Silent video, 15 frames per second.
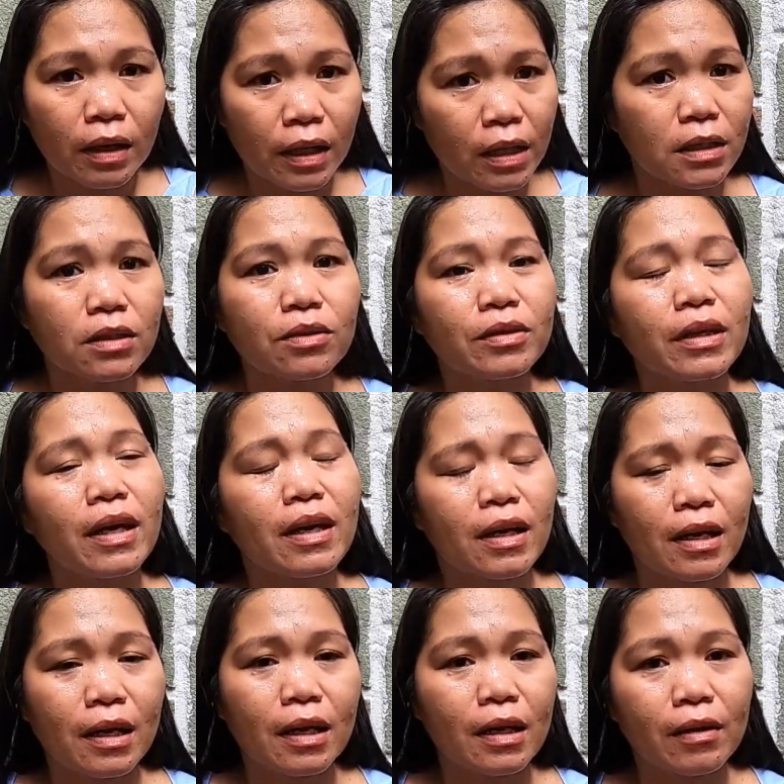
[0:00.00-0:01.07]
it's
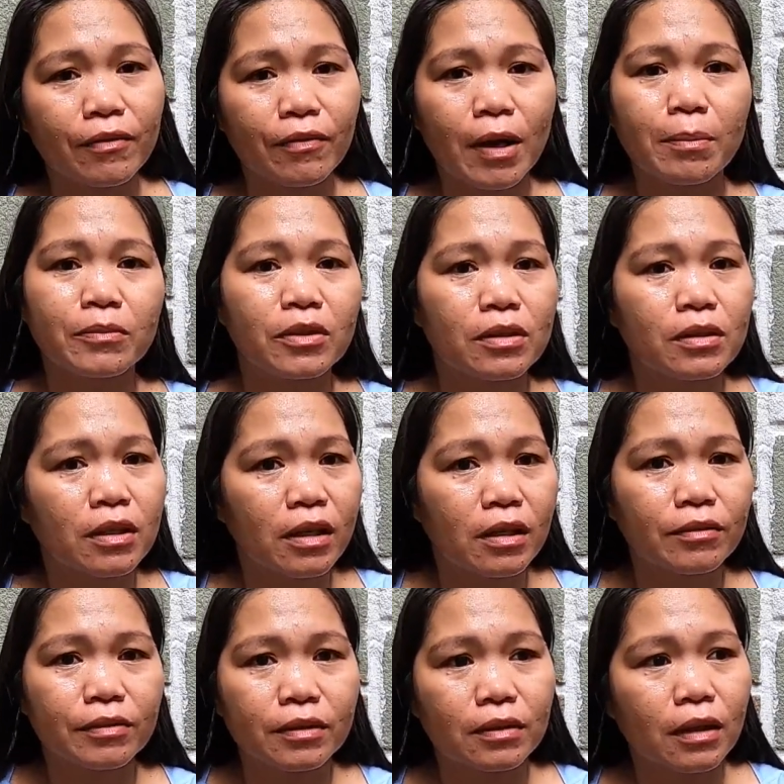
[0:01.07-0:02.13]
okay if I'm just
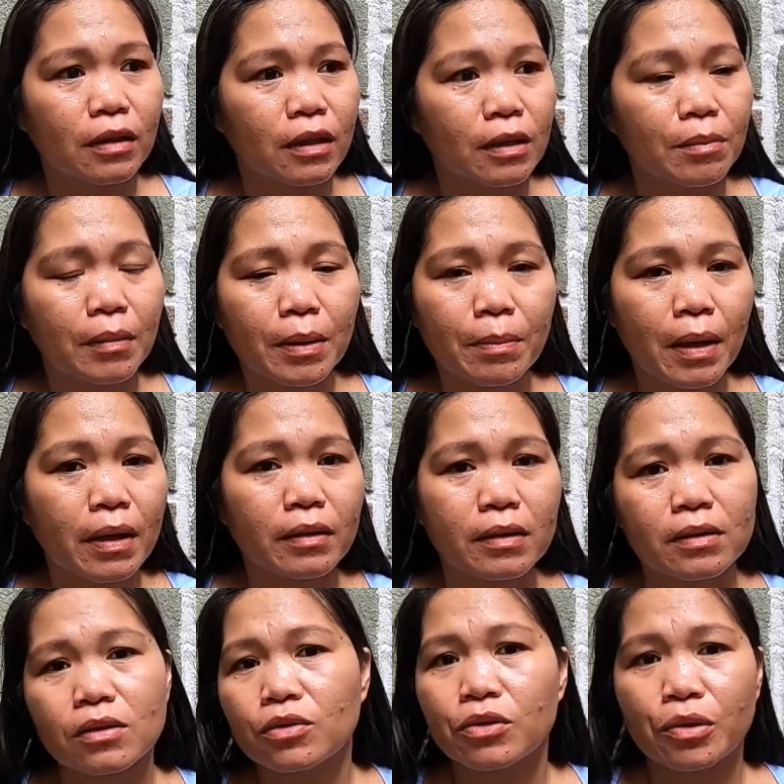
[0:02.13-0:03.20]
harvest uh, like my mom
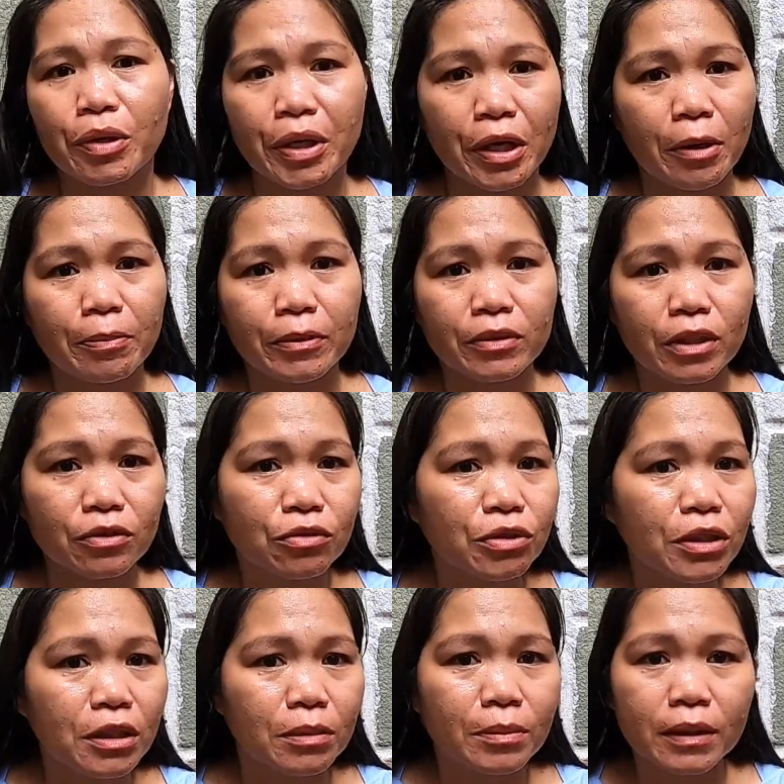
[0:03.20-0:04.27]
is growing up in the
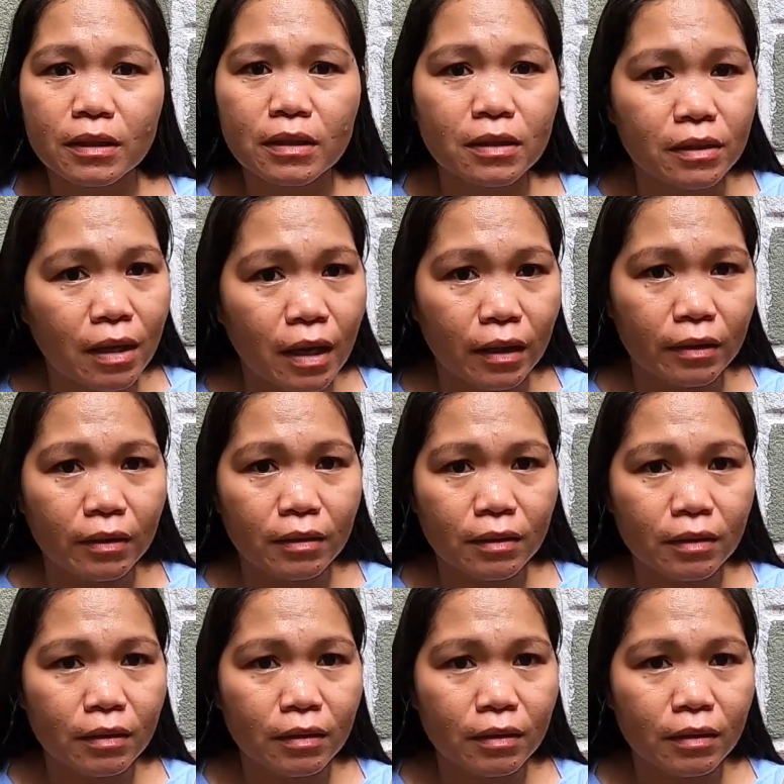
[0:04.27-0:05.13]
tree, but it's not.